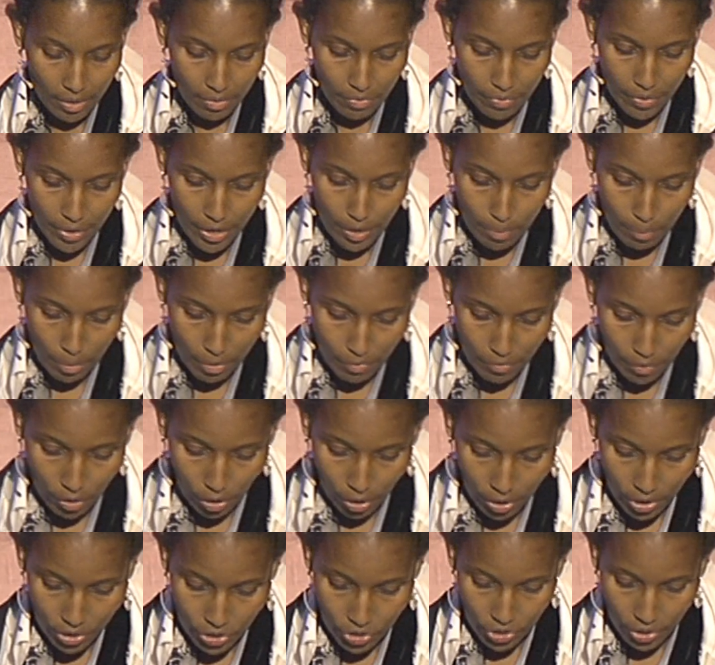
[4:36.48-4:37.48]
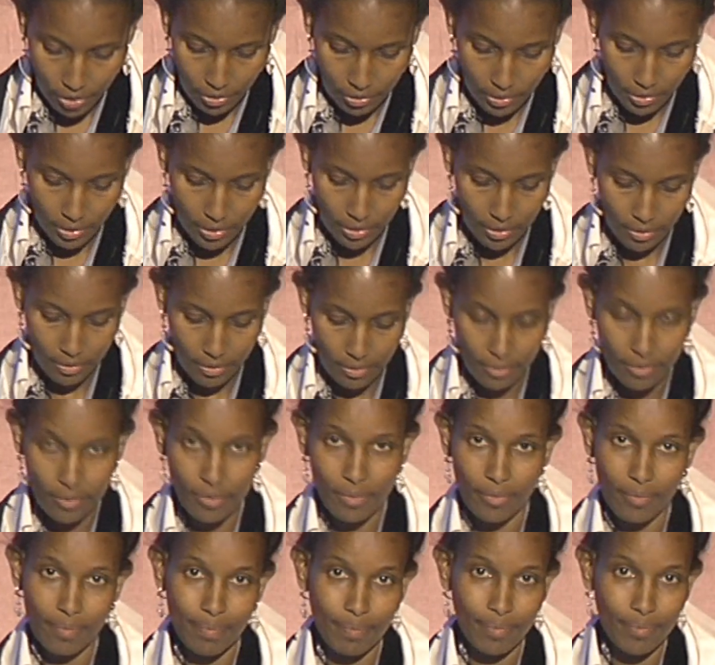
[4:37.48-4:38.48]
Freedom of conscience,
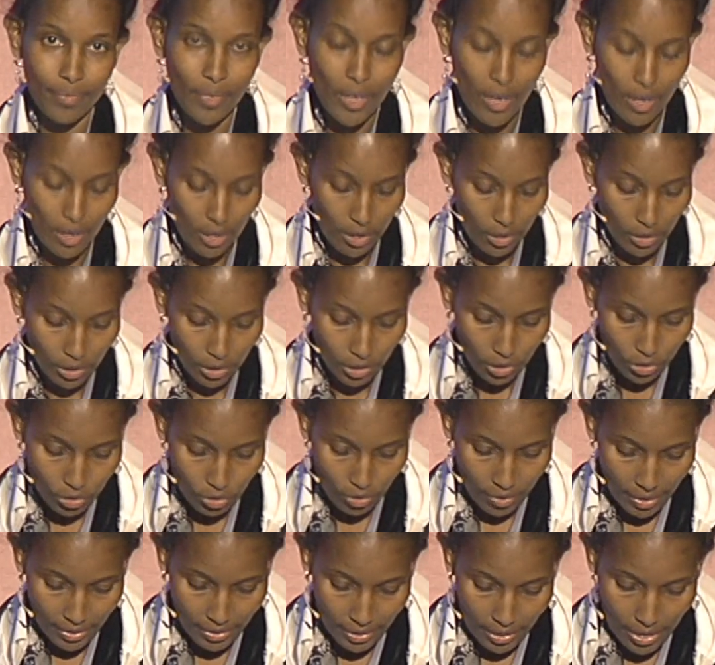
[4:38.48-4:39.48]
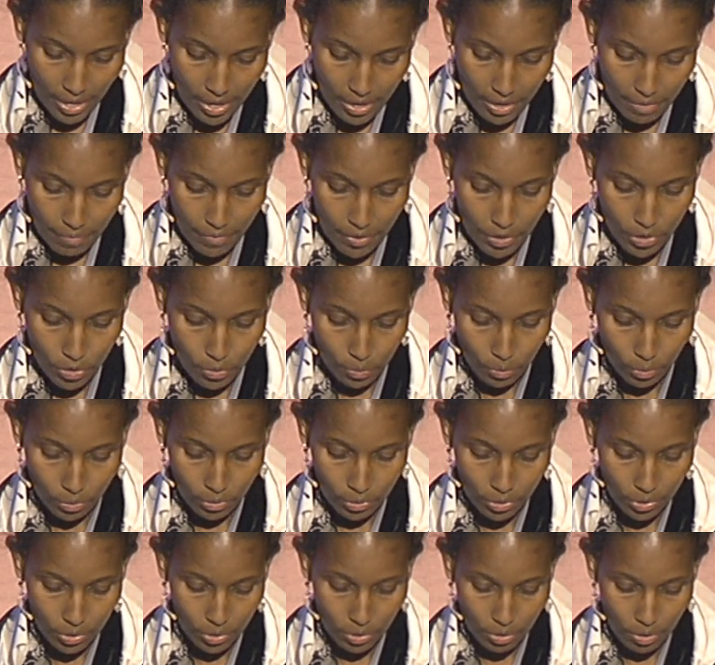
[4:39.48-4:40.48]
so that
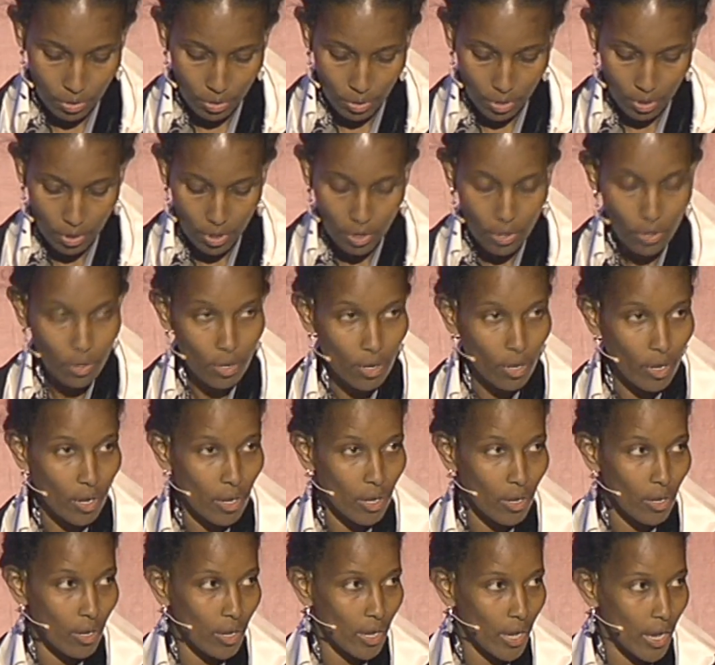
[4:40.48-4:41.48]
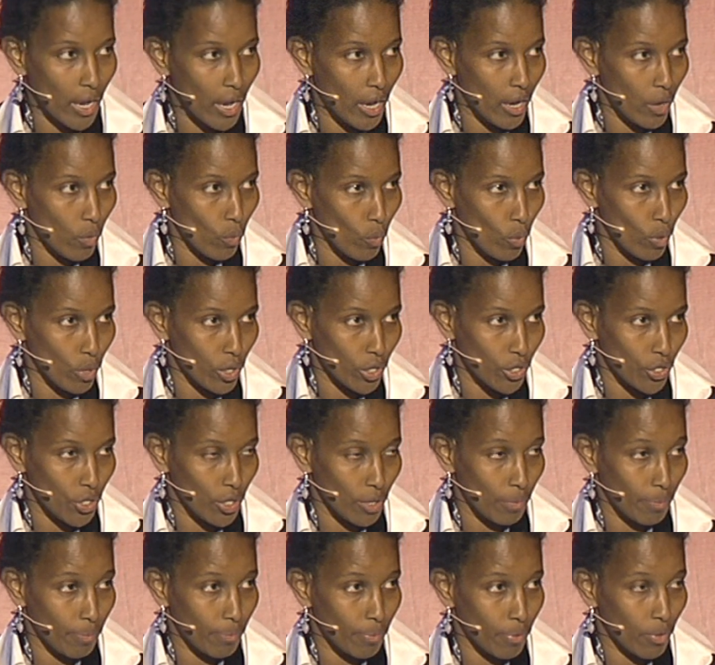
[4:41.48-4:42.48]
individuals can
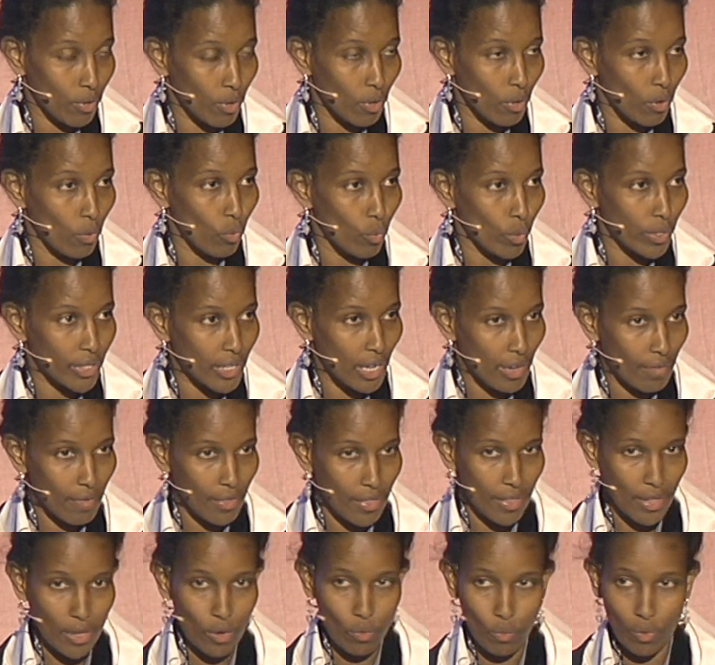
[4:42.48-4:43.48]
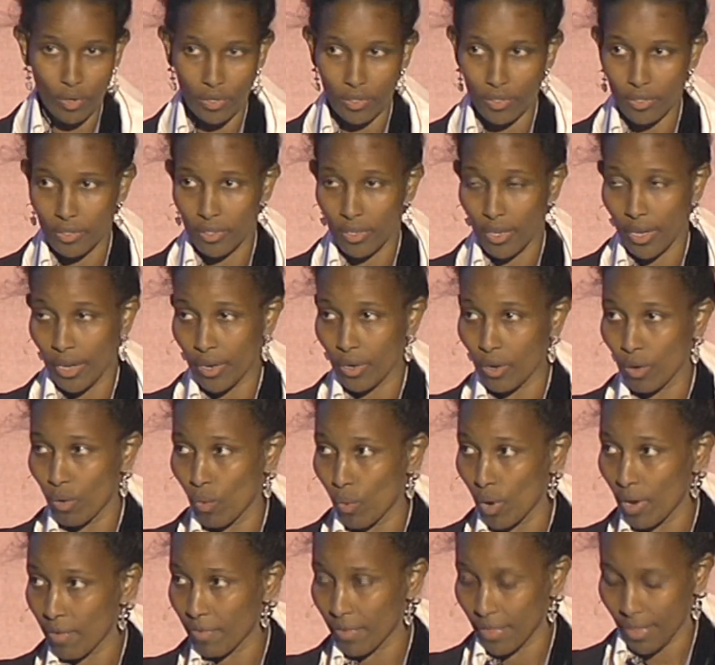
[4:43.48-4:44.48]
worship whatever they want and
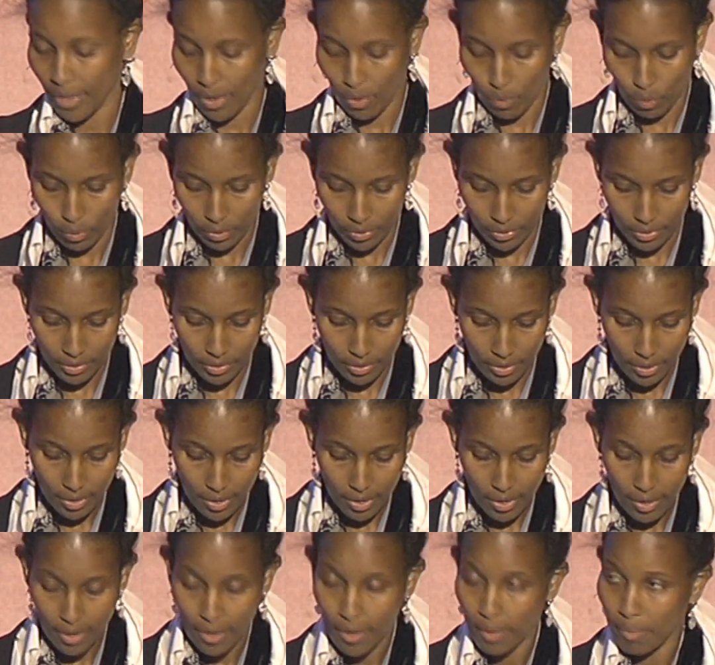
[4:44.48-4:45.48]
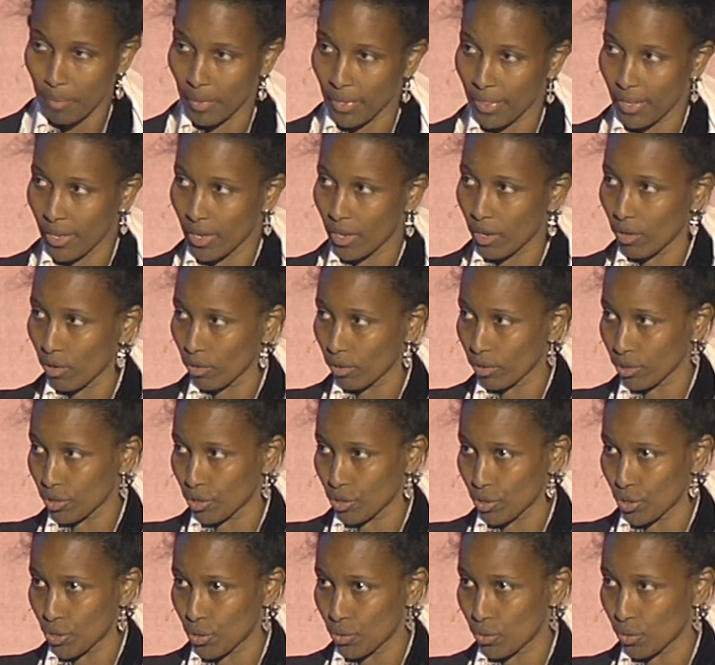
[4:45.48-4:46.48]
whoever they want, but they can
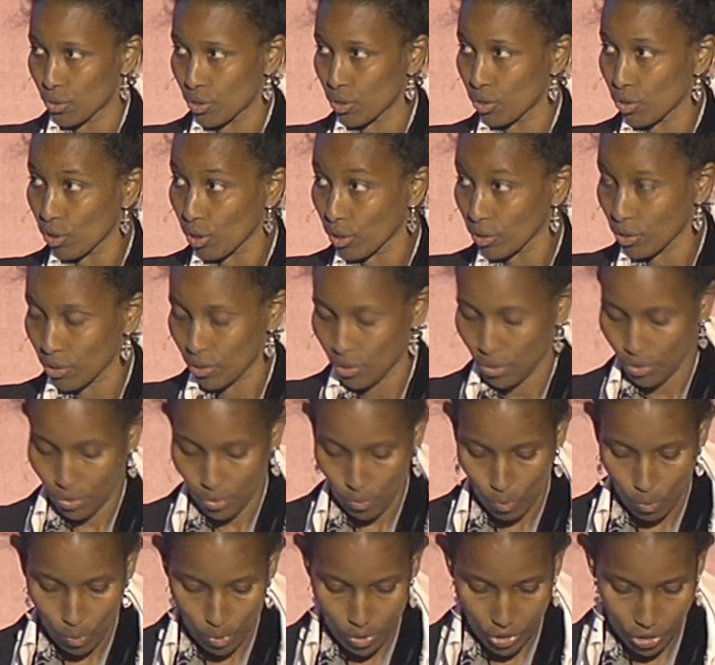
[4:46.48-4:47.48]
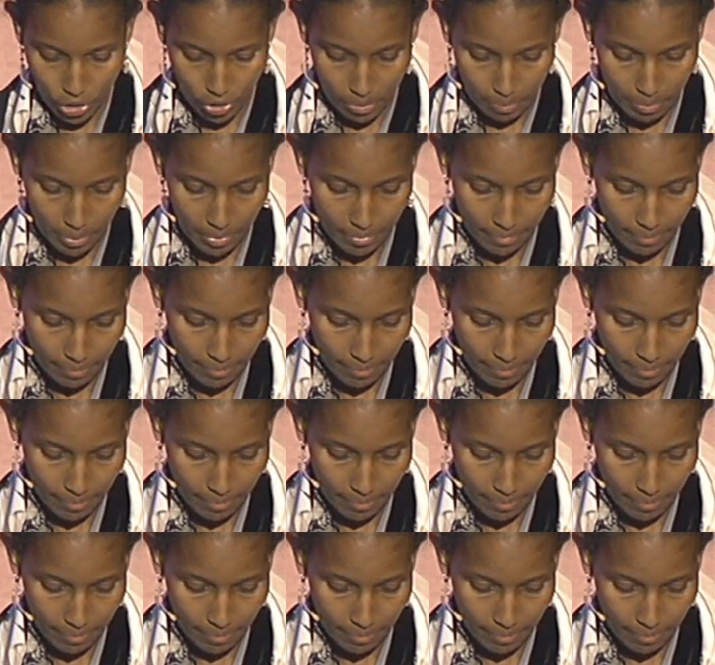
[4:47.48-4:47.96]
also choose not to worship.